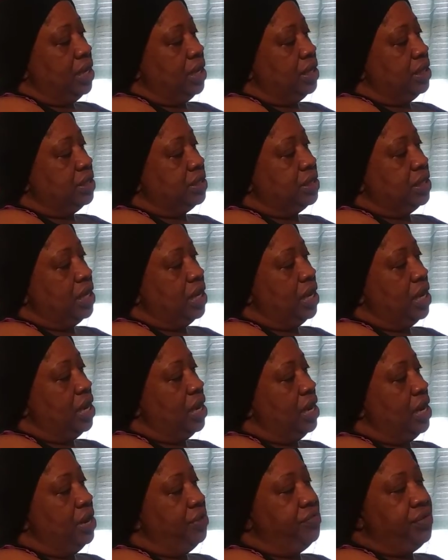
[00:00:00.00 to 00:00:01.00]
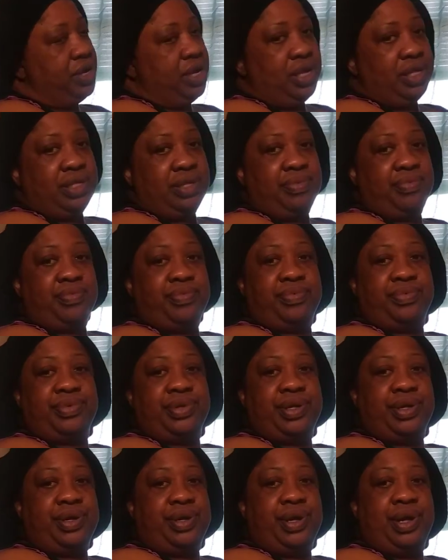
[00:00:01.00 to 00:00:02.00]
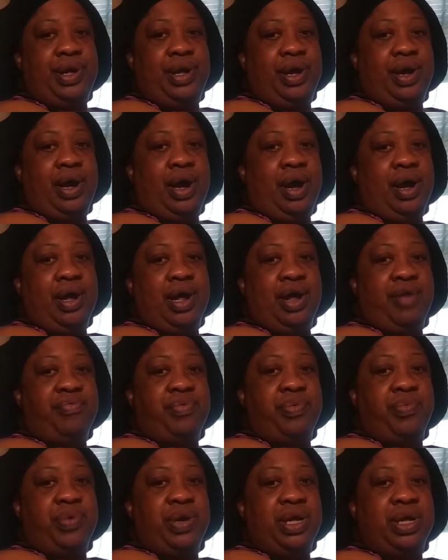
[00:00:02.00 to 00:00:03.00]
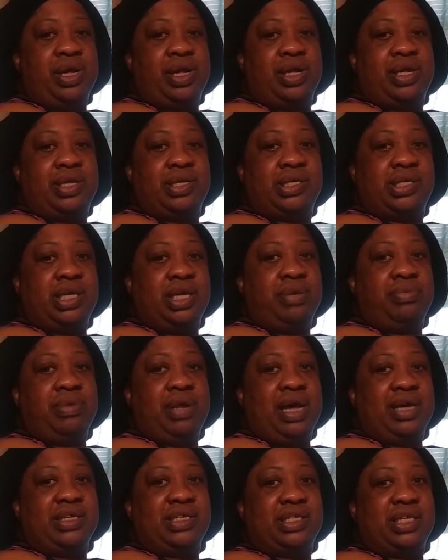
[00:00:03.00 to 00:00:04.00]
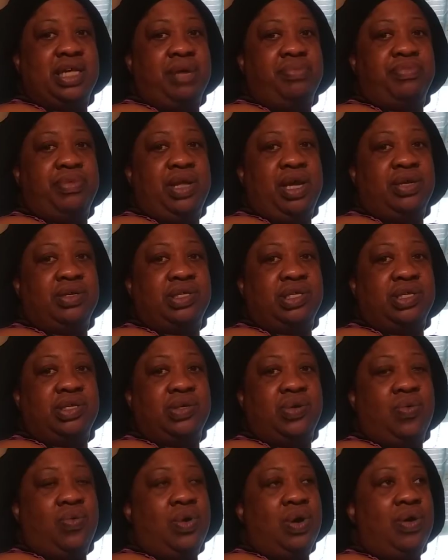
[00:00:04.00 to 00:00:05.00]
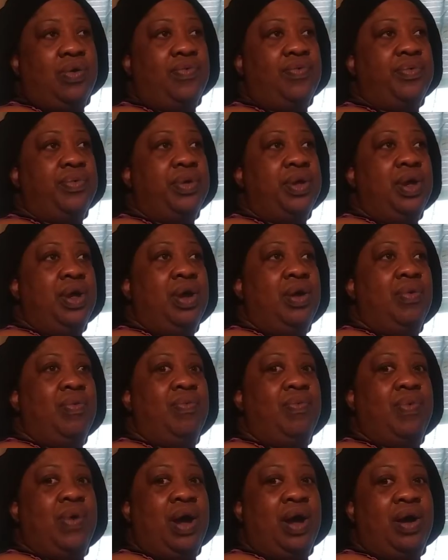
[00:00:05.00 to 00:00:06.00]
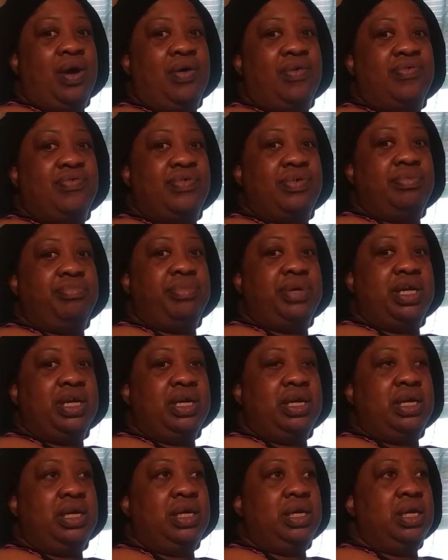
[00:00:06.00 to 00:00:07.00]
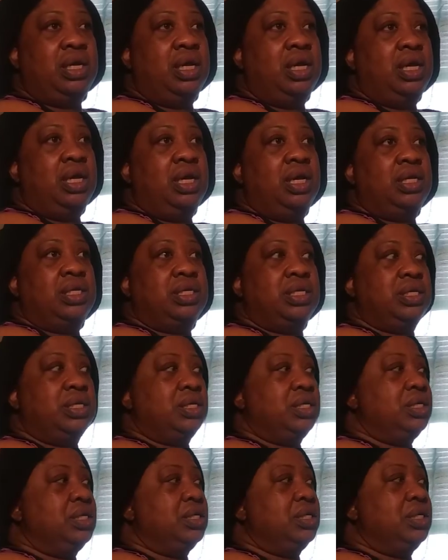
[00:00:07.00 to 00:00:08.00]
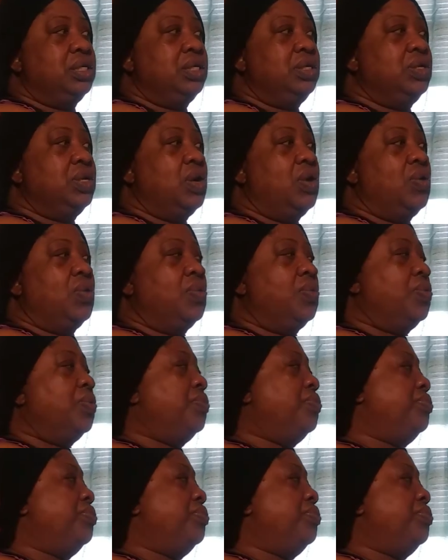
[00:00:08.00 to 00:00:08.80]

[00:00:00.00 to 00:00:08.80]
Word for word: Cause every other, every week seems like something else is going wrong for me to, you know,